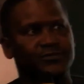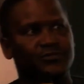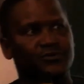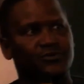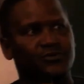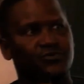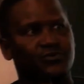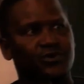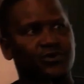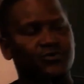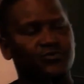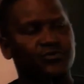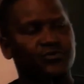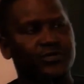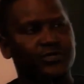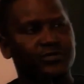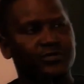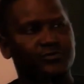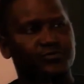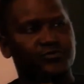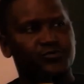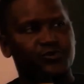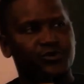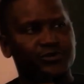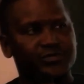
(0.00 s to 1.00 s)
So when
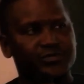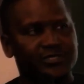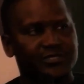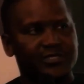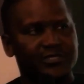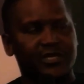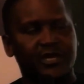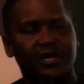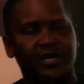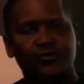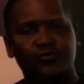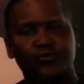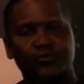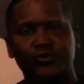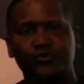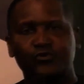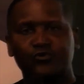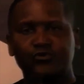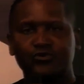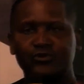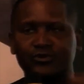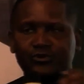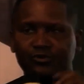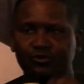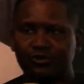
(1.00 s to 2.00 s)
we brought it here, we
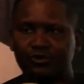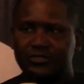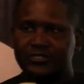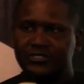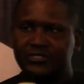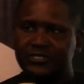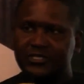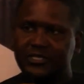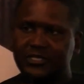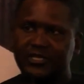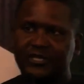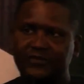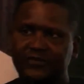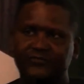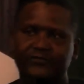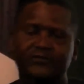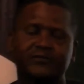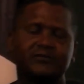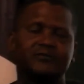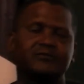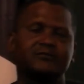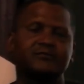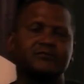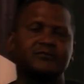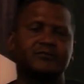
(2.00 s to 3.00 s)
could not
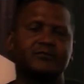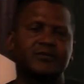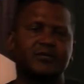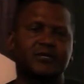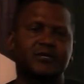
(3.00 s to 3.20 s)
even